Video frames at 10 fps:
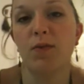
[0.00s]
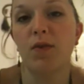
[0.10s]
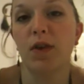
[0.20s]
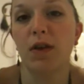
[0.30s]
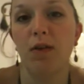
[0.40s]

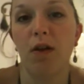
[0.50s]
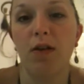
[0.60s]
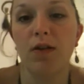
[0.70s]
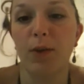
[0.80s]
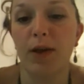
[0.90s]
moving
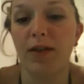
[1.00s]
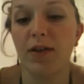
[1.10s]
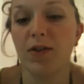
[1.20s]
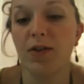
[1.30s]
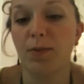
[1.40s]
along the way
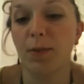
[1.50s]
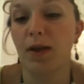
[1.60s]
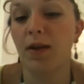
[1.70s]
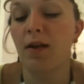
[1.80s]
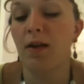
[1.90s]
they should be.